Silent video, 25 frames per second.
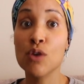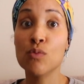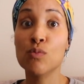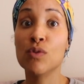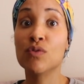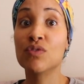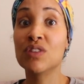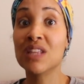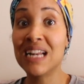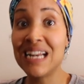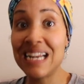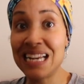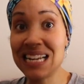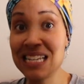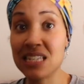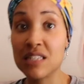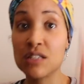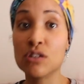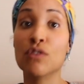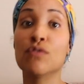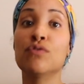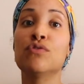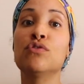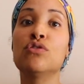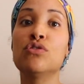with the
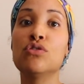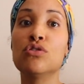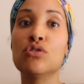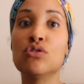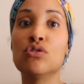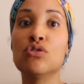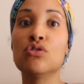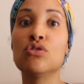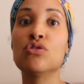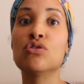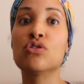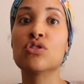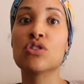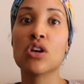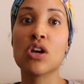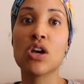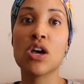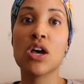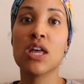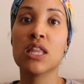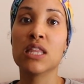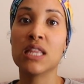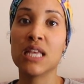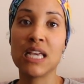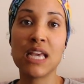list of to-dos
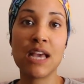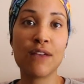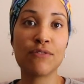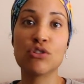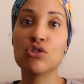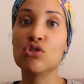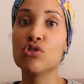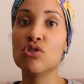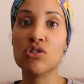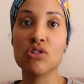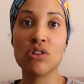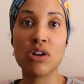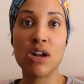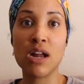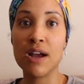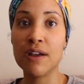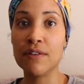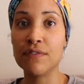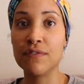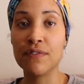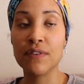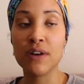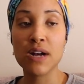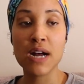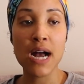that you have to do in your
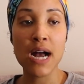life.